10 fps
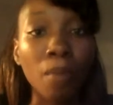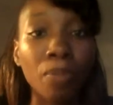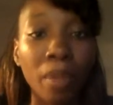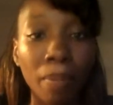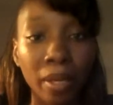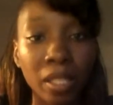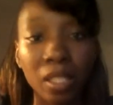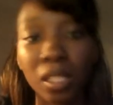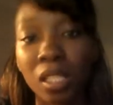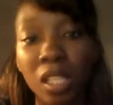The
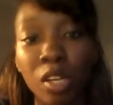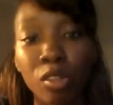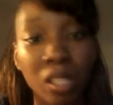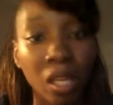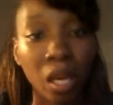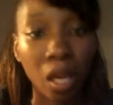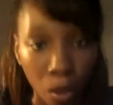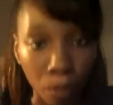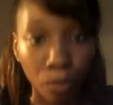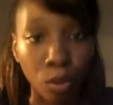business is here to
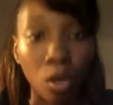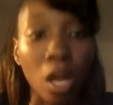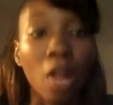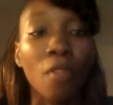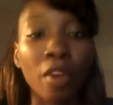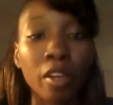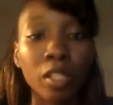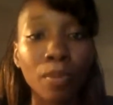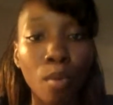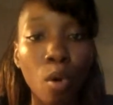help you. There's
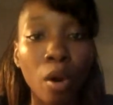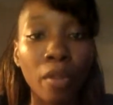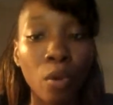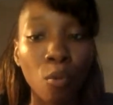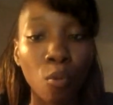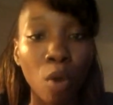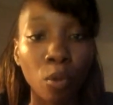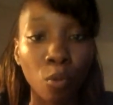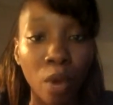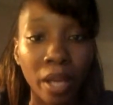more than
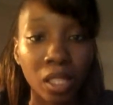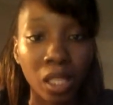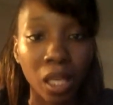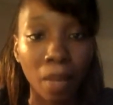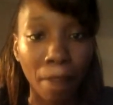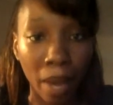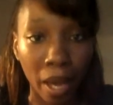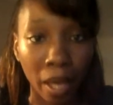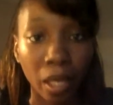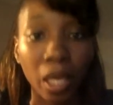one way to get
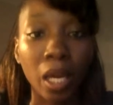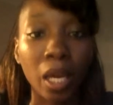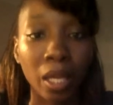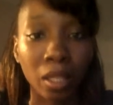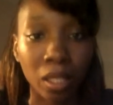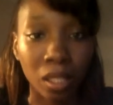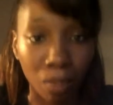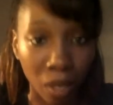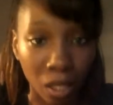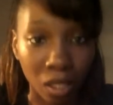paid in this
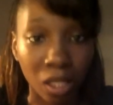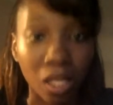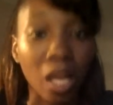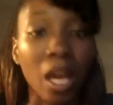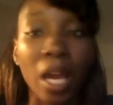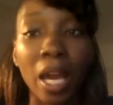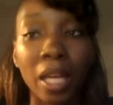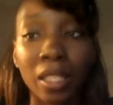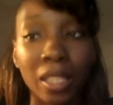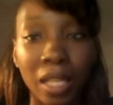business.
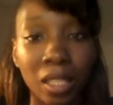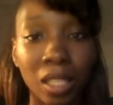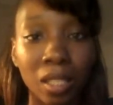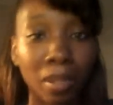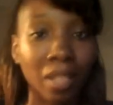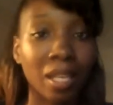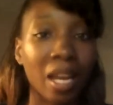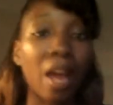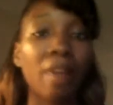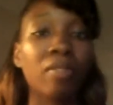And that doesn't mean that
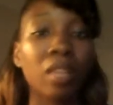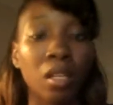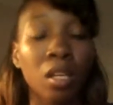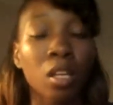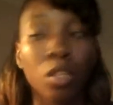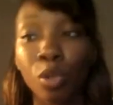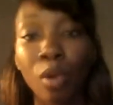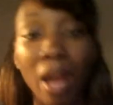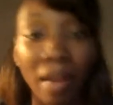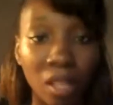I have to, you
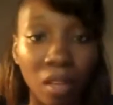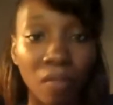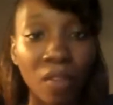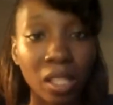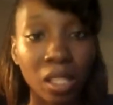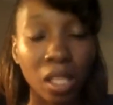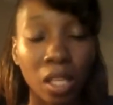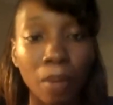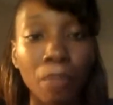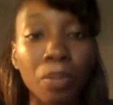have to invest in it